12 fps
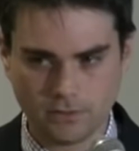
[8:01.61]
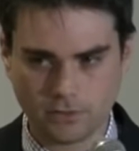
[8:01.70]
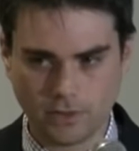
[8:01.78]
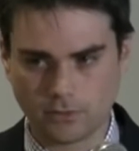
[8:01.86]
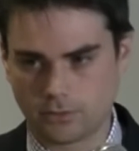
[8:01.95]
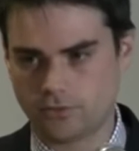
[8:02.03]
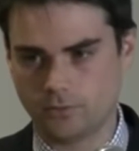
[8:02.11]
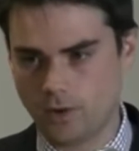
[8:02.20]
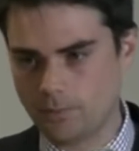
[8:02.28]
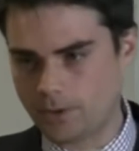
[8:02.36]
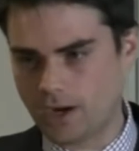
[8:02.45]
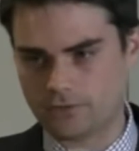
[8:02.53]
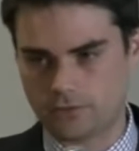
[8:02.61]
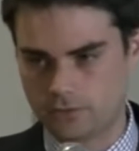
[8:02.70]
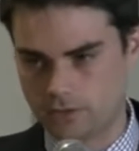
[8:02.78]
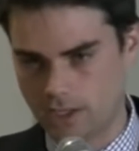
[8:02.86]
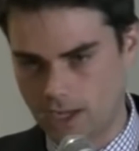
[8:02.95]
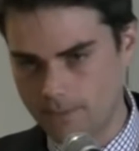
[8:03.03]
So in other words, he won't
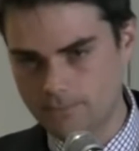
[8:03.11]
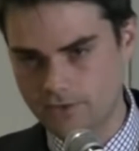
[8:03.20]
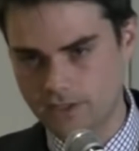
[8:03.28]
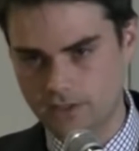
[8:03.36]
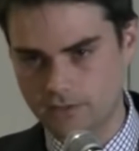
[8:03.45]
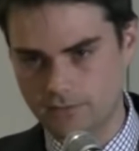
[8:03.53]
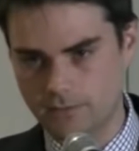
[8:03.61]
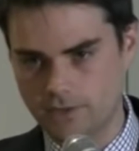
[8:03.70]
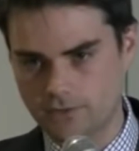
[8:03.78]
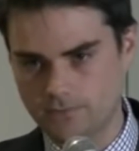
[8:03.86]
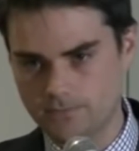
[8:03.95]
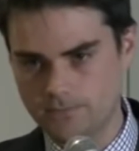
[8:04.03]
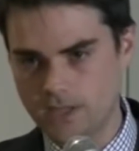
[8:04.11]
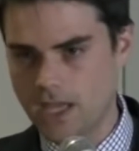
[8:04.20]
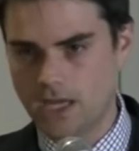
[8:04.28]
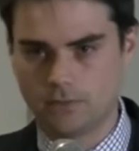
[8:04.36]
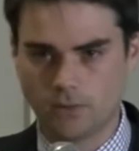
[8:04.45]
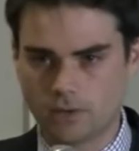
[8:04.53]
prosecute the guy to get the information,
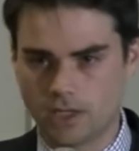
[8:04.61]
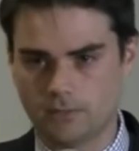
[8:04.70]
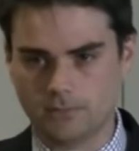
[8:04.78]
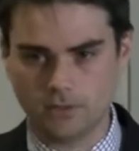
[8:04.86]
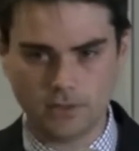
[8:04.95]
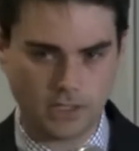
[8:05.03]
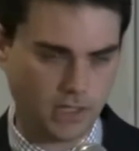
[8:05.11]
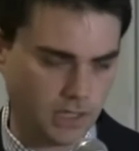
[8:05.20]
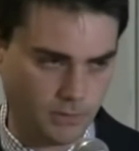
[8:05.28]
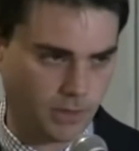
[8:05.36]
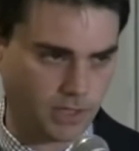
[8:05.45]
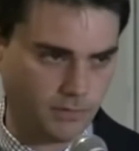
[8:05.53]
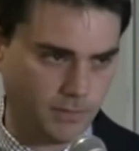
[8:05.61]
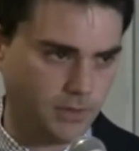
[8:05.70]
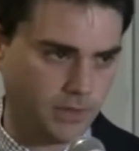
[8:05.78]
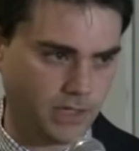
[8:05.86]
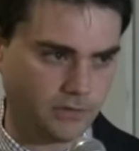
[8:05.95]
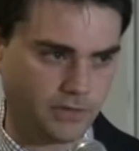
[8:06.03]
and he won't get immunity. He won't give
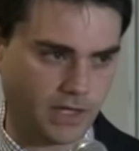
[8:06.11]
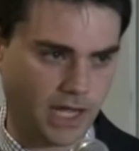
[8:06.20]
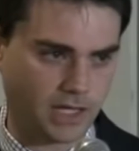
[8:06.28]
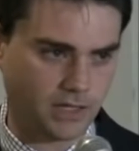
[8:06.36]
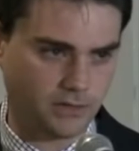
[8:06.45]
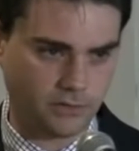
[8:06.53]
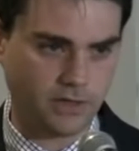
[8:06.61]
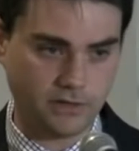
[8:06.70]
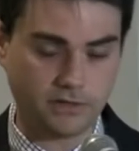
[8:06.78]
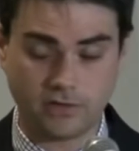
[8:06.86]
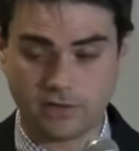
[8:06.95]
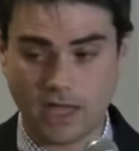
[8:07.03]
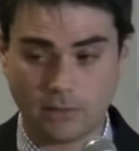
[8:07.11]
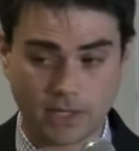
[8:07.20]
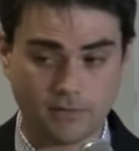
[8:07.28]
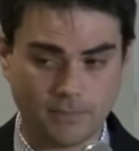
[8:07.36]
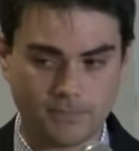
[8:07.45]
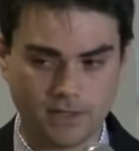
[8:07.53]
immunity so the guy
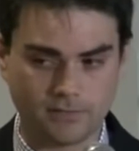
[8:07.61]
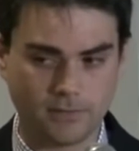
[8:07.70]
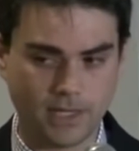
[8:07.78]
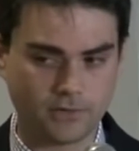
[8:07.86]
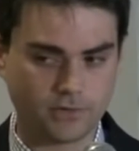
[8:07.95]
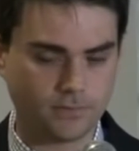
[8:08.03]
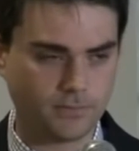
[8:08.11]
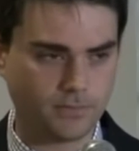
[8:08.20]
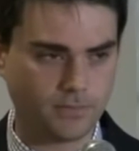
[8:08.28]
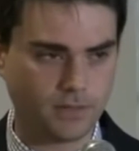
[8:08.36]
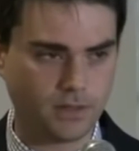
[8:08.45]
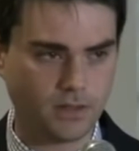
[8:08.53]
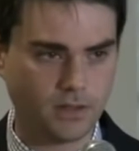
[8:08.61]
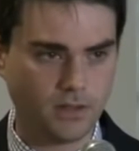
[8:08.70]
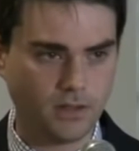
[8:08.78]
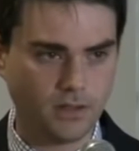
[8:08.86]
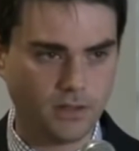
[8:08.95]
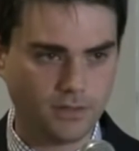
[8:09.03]
would give up the information.
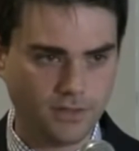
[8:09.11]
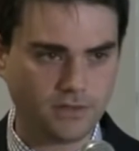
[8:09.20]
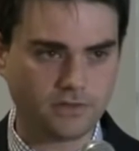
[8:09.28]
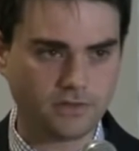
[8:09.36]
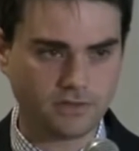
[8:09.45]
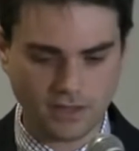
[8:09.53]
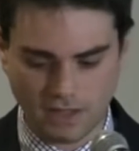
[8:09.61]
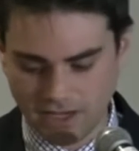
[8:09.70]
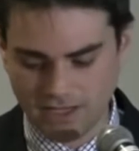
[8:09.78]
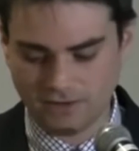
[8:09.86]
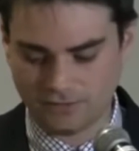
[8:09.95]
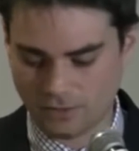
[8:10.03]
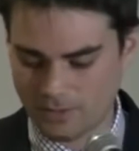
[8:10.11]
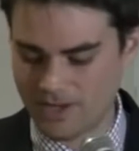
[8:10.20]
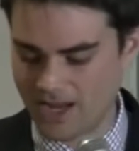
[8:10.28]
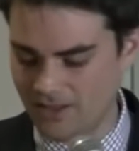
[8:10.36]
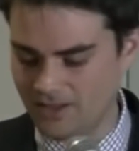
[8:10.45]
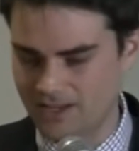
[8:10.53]
This is the height of
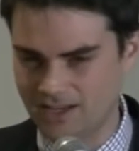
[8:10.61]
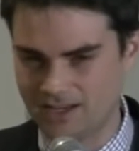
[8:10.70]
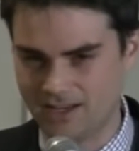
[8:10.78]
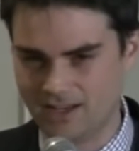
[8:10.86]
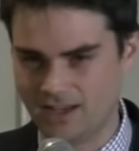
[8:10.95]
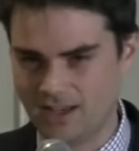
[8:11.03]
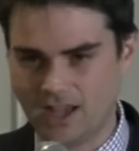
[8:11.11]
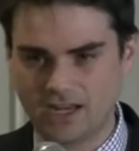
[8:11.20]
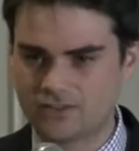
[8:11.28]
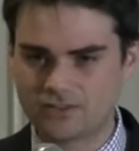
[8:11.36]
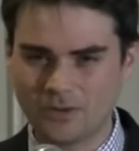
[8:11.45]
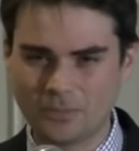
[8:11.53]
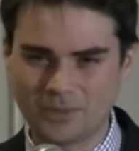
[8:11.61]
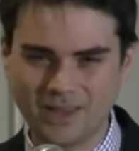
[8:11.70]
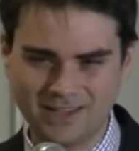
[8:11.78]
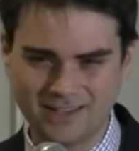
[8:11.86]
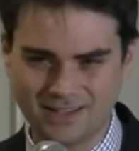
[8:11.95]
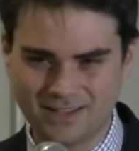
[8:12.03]
criminality, and it's so
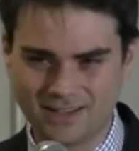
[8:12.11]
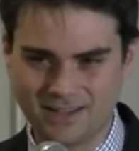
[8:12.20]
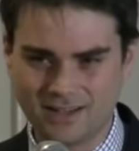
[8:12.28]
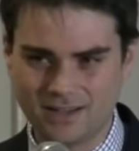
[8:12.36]
blatant.